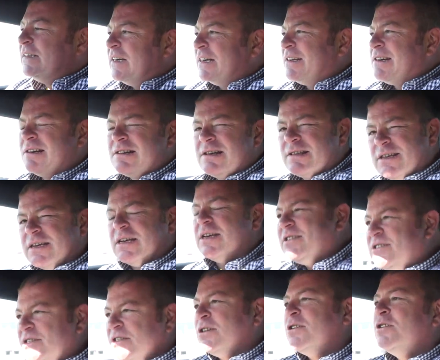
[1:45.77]
I kind of think
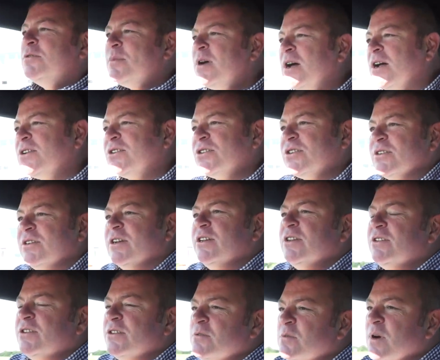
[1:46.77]
it's too much, and
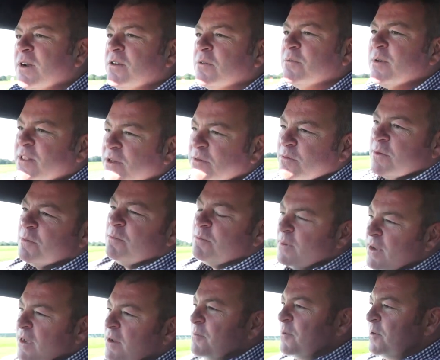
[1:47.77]
you do wonder whether it
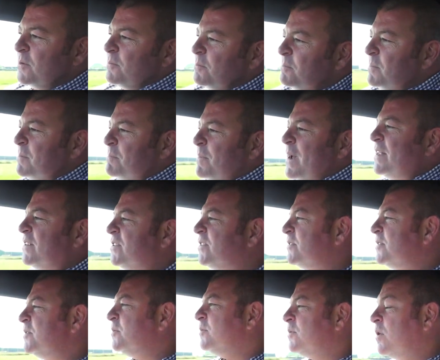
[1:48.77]
would be
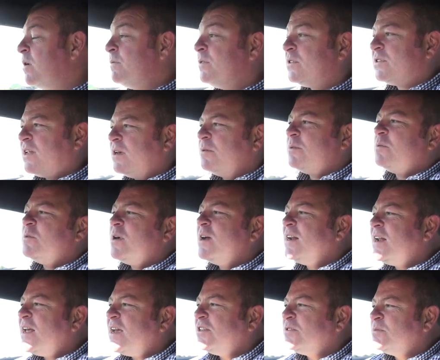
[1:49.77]
better, and obviously it would
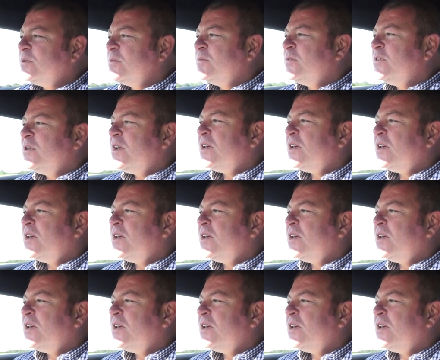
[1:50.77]
weigh less with a few